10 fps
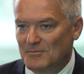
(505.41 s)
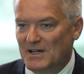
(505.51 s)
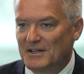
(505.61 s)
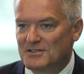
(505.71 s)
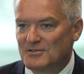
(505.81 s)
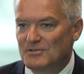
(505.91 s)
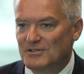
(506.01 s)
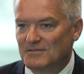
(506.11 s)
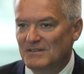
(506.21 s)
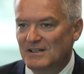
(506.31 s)
It matters to
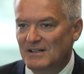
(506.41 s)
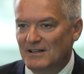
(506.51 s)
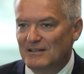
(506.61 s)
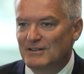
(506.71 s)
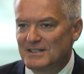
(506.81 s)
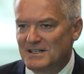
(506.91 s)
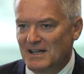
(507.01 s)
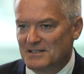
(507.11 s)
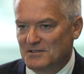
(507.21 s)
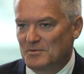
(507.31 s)
the living
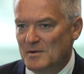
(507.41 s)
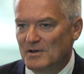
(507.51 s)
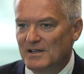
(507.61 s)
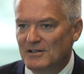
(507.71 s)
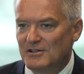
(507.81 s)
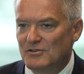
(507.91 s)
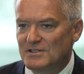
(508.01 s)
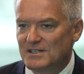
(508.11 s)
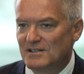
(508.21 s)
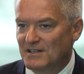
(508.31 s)
standards of people here in New
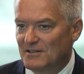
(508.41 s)
Zealand,